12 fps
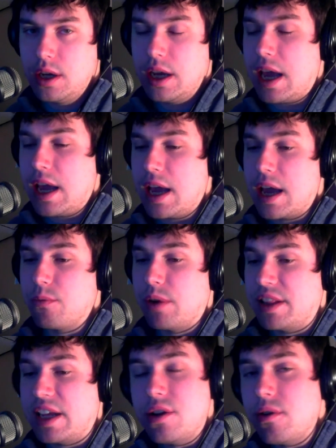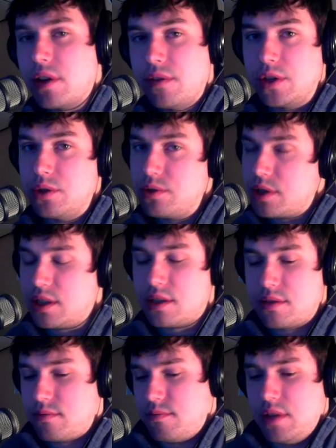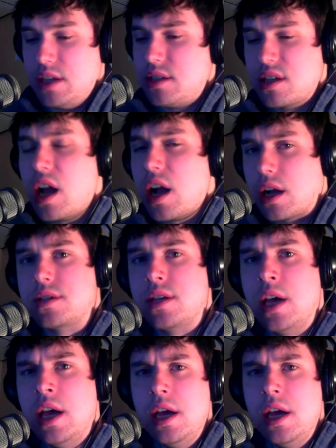And when they don't get views, it's it sucks.